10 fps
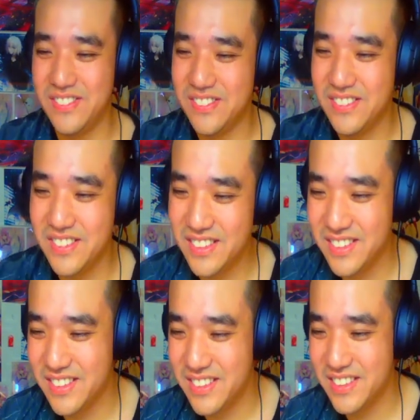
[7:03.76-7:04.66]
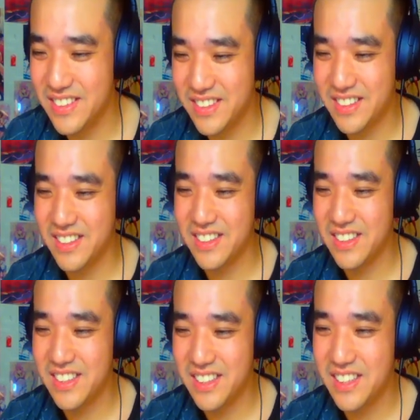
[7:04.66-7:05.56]

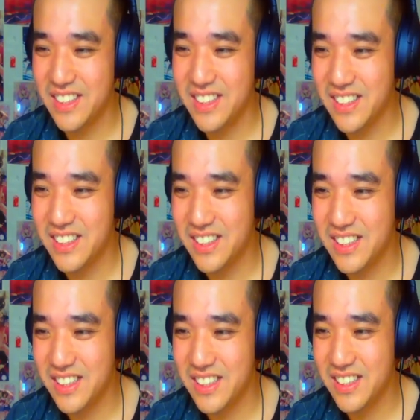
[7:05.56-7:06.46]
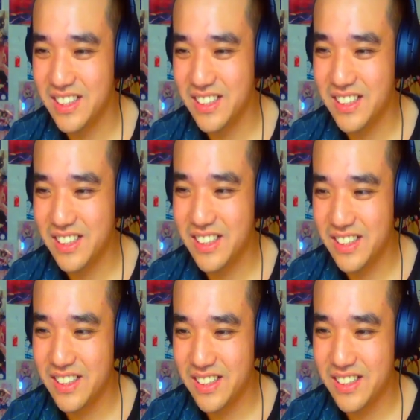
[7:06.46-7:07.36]

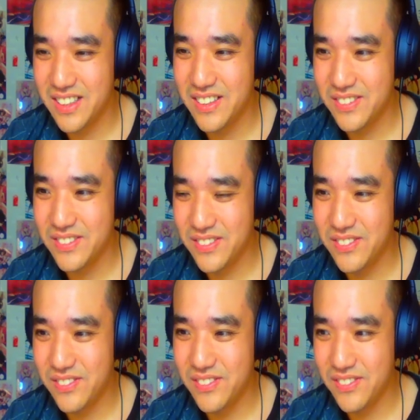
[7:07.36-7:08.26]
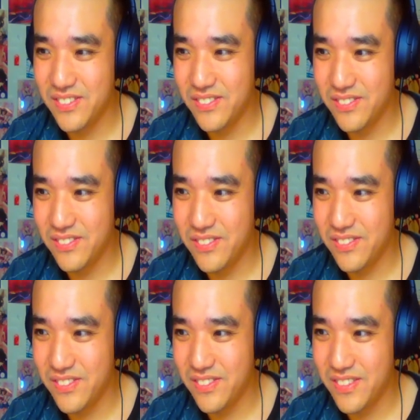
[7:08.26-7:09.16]

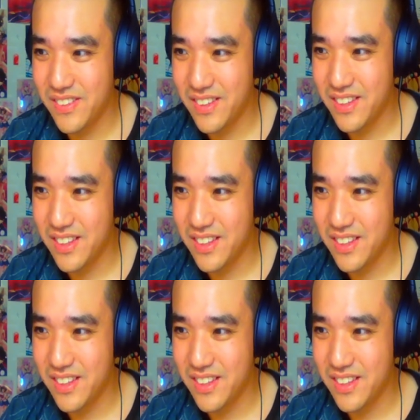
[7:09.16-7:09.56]
(silence)